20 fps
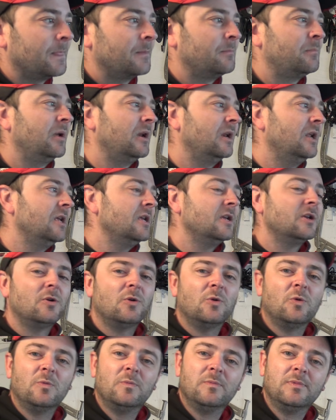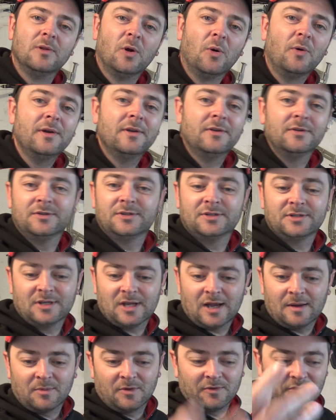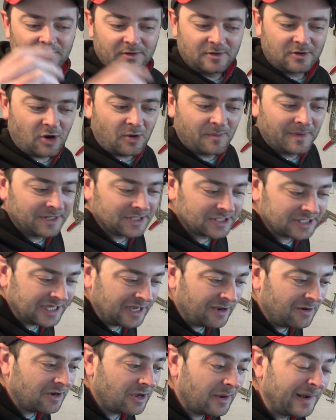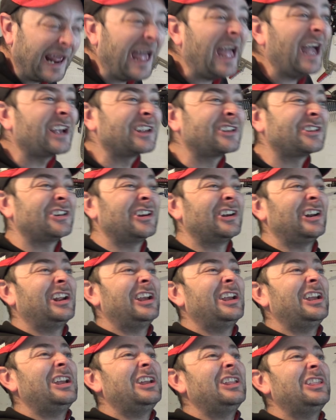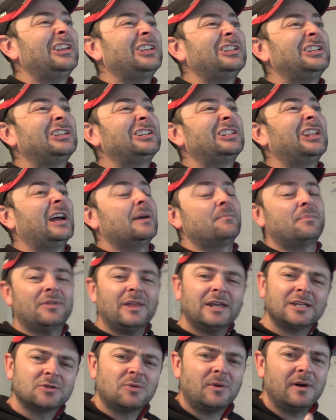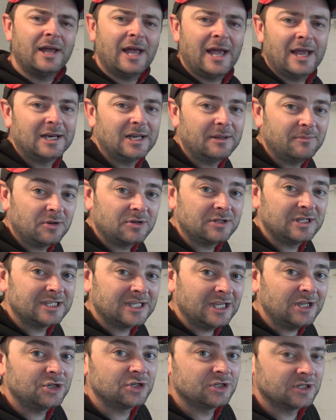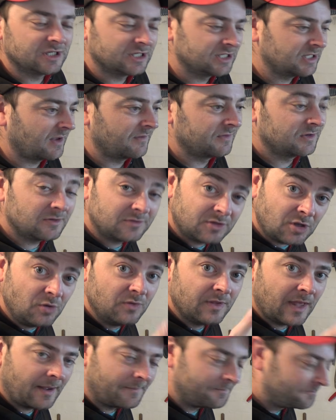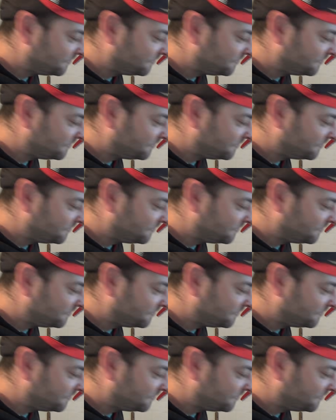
political lawyers come on the comments now going, actually this is that, but that's quite handy because it teaches us stuff, so do that.